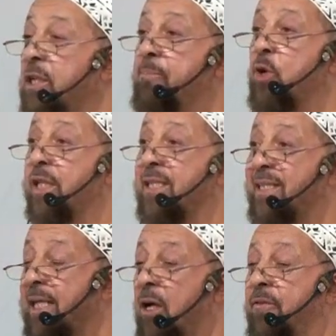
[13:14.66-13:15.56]
the book
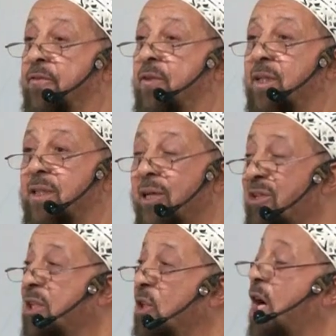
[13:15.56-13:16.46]
itself, there
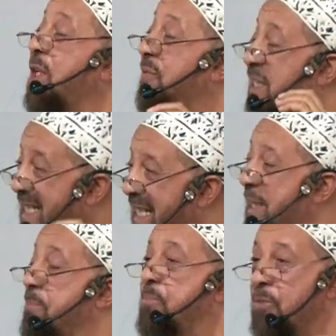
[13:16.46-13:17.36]
is a lot of
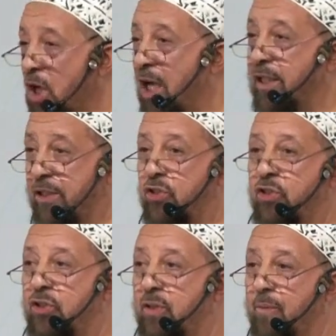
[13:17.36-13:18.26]
deep
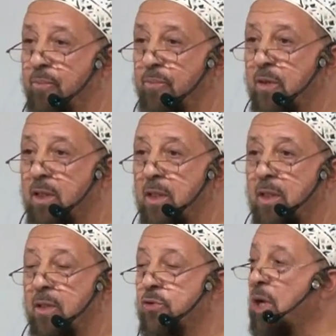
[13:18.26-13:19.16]
knowledge.
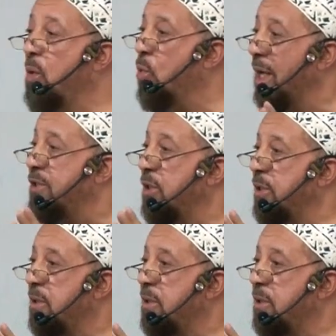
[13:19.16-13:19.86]
So I want to